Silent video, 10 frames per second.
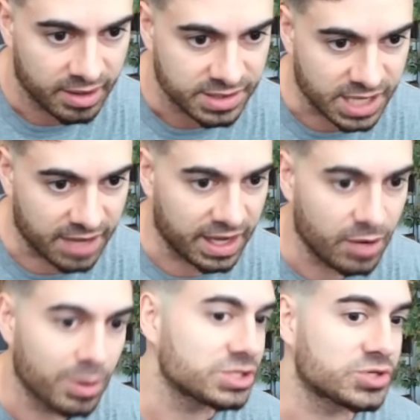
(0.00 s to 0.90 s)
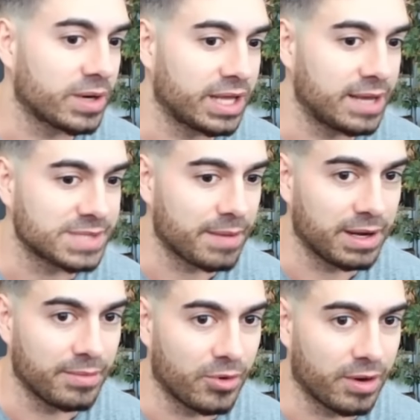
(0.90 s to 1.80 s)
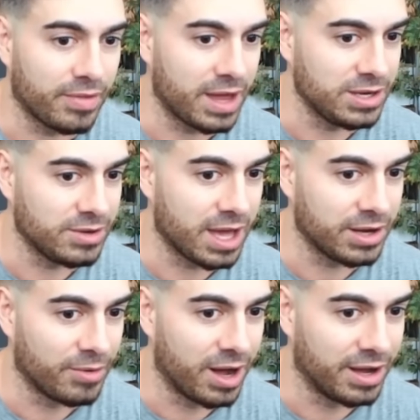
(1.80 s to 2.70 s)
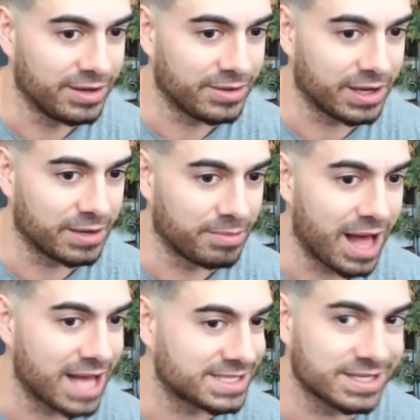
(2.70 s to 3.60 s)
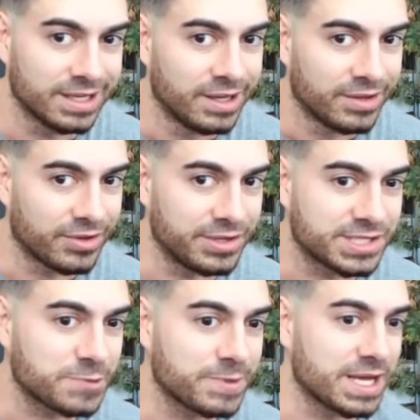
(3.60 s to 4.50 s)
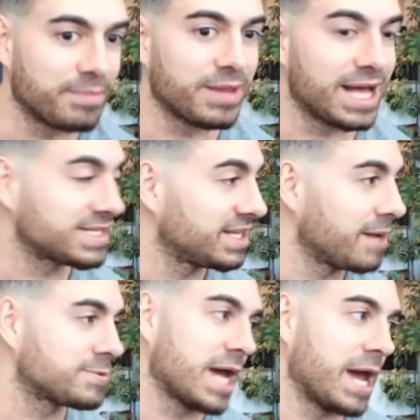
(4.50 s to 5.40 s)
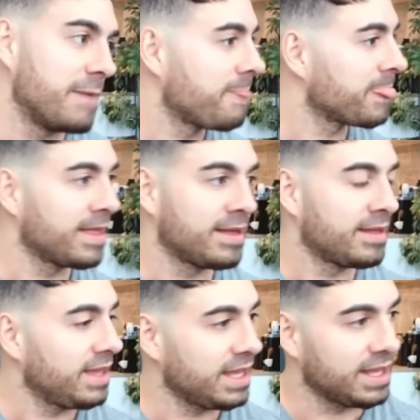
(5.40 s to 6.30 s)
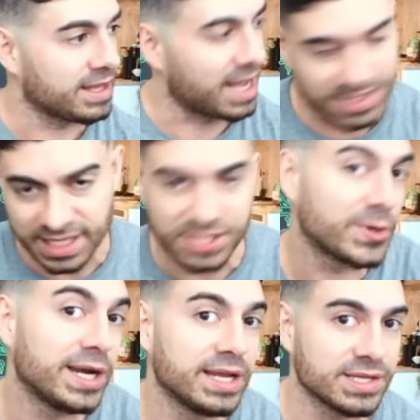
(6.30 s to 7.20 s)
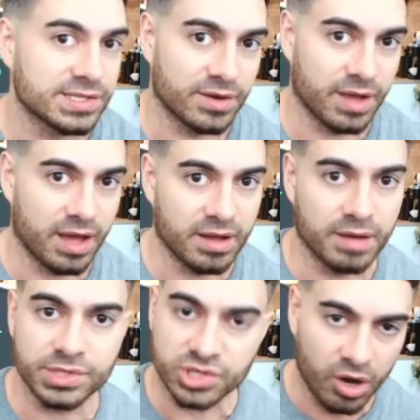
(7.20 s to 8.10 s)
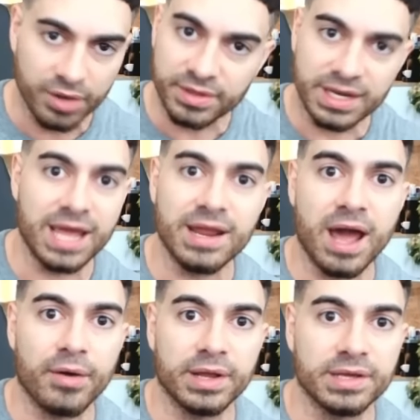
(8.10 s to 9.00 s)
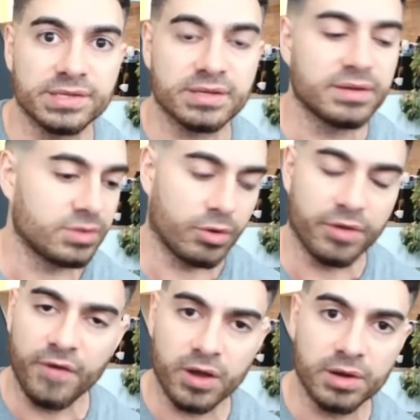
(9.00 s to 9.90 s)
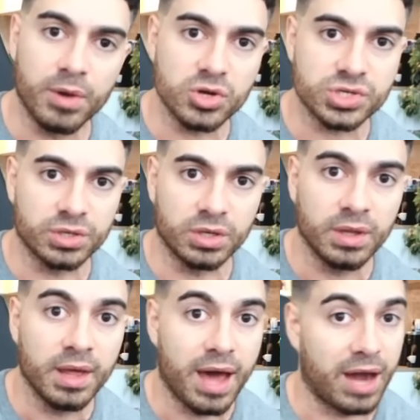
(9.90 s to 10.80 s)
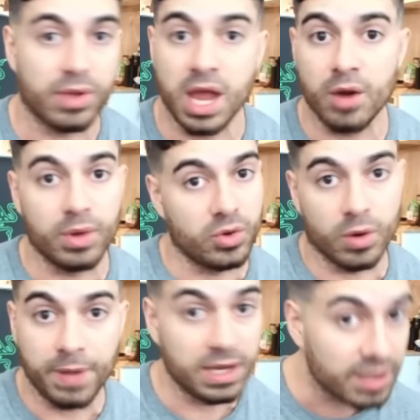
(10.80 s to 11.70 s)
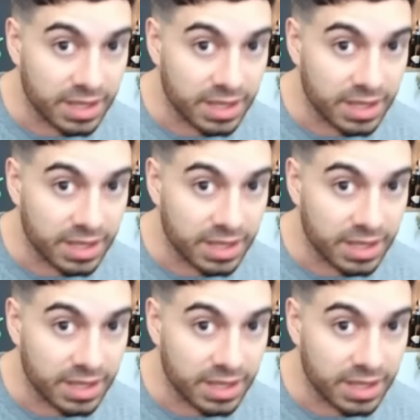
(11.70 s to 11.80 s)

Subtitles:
saying that he wasn't shorting GameStop anymore. And then you get your what? You get your blast, 36% blast to the upside. Guys, it is what it is, okay? I'm just calling the data how it is. Don't get fucking emotional. I don't care what your opinion